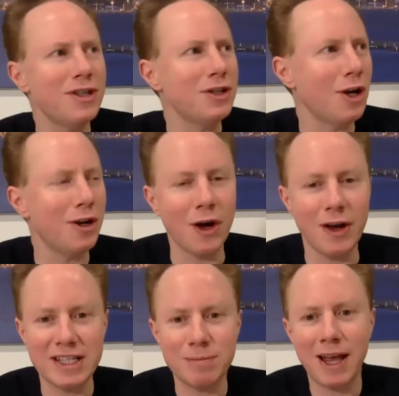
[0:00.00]
that don't know,
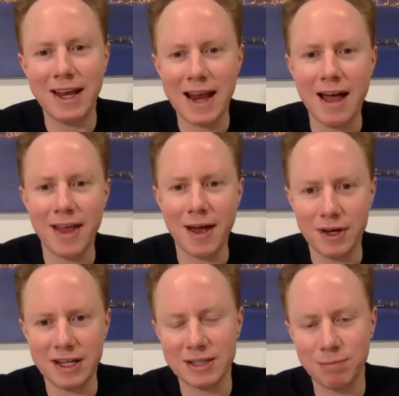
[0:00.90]
explain how
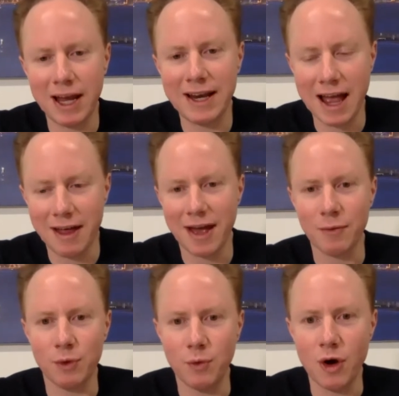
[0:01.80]
that
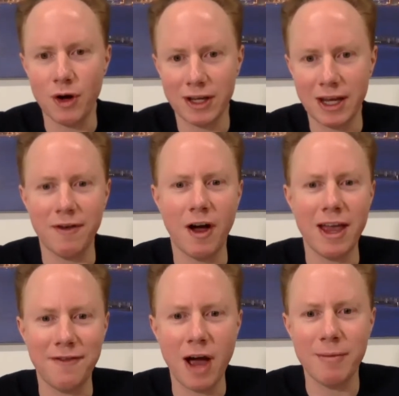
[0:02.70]
would work.
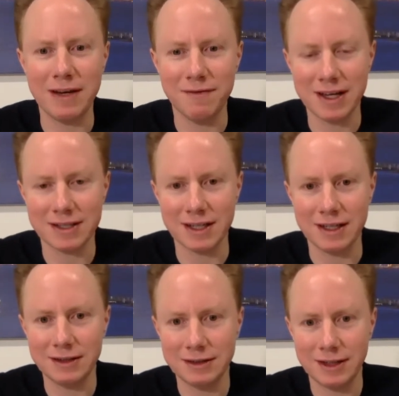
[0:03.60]
If I'm an
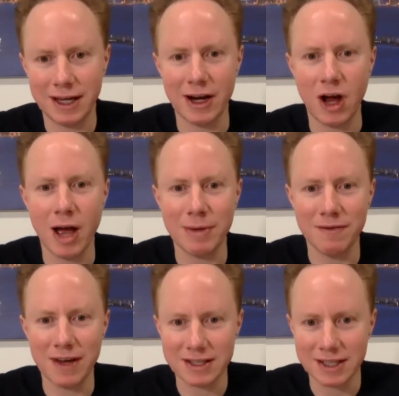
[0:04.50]
investor and I'm
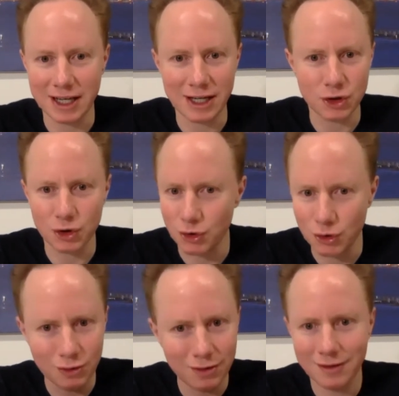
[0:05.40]
investing
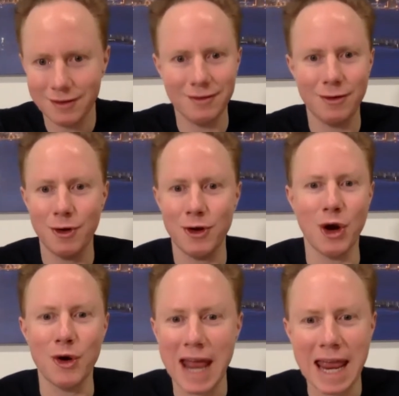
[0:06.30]
into,
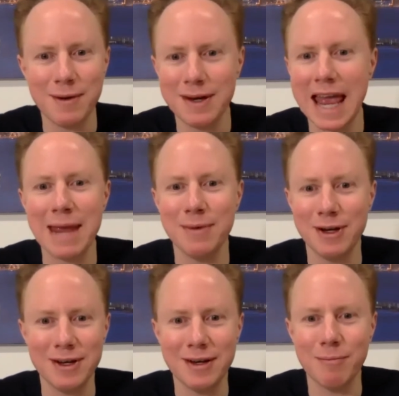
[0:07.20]
name it
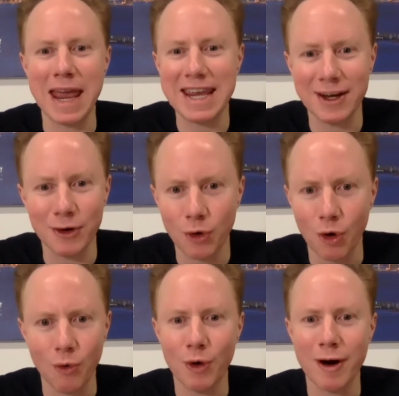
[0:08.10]
Maker
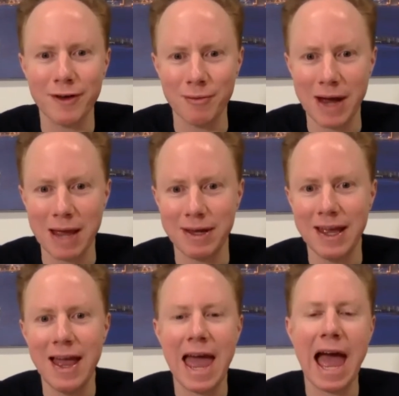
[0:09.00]
or whoever it may be,
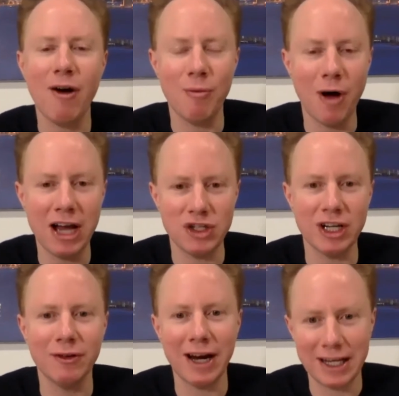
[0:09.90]
how am I
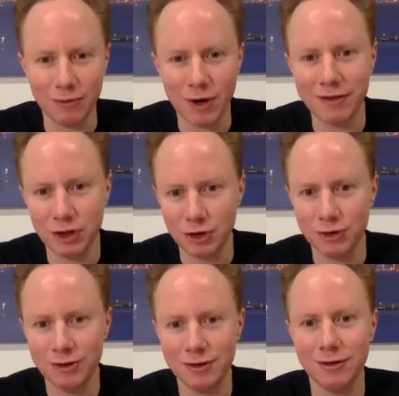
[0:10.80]
generating
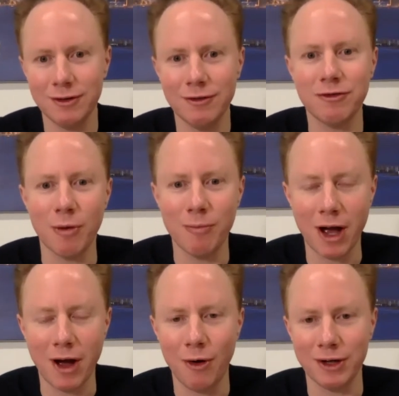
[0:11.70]
revenue from my holdings?